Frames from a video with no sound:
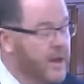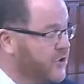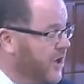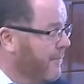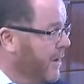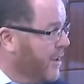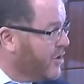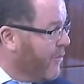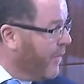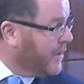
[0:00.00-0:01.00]
chamber needs
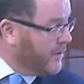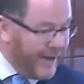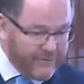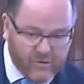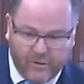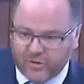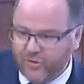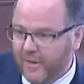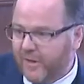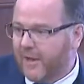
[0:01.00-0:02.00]
to be reminded that
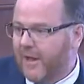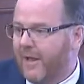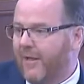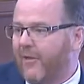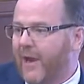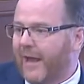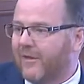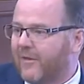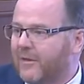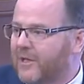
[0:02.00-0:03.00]
agriculture is the
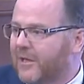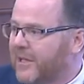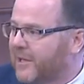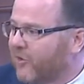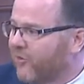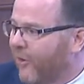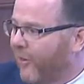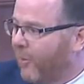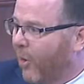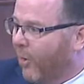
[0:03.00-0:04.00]
next dirty industry on
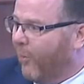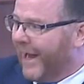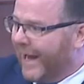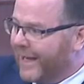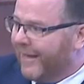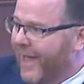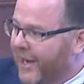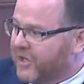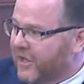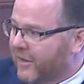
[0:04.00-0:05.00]
the block. We're cleaning the
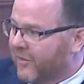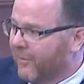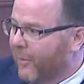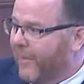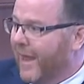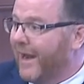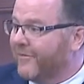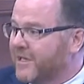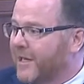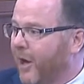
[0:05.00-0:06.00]
energy system, but we then have
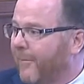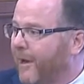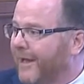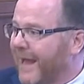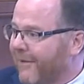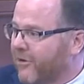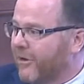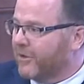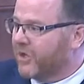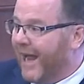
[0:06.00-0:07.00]
to decarbonise
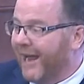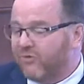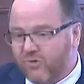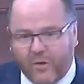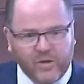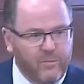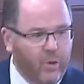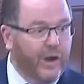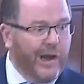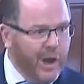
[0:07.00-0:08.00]
agriculture and
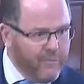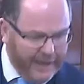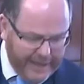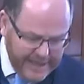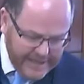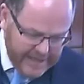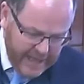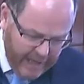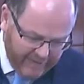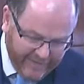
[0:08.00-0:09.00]
transport globally.
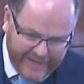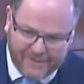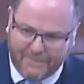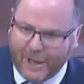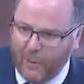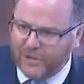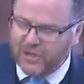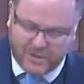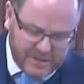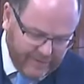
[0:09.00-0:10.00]
I think that's a big
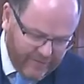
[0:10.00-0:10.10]
opportunity